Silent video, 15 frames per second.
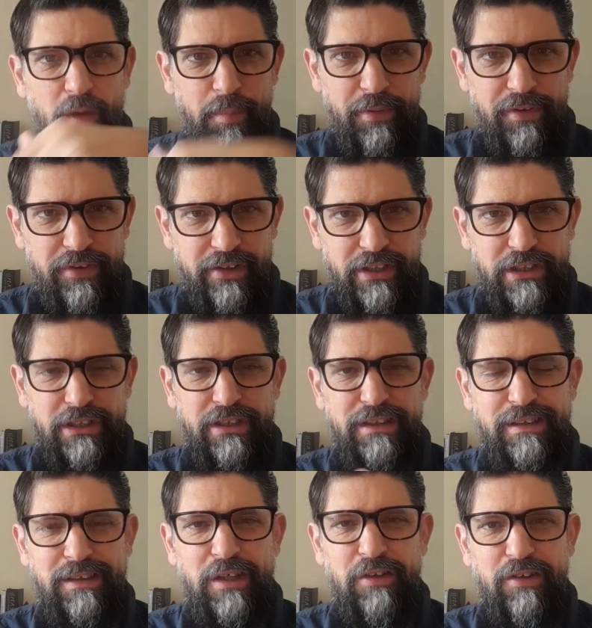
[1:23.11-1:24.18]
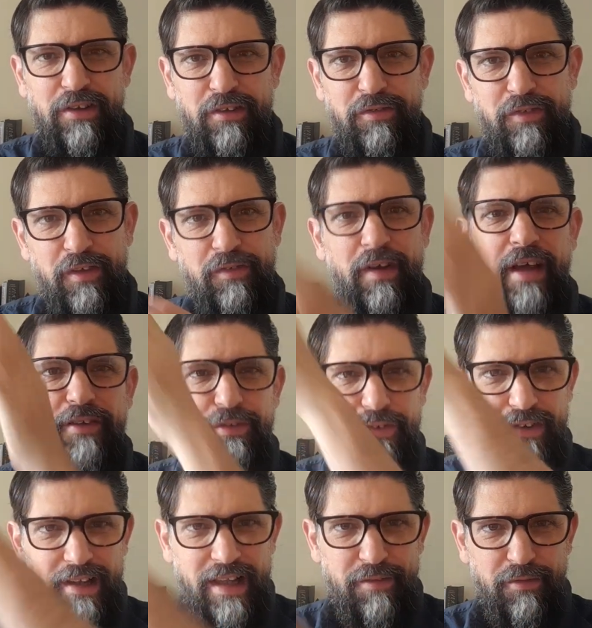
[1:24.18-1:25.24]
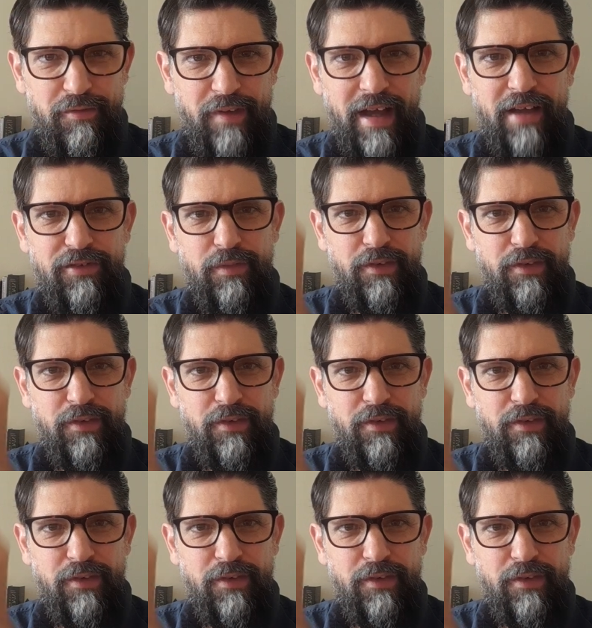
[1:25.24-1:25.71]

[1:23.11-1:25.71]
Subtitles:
opposition to the fifth house, which is 11th house,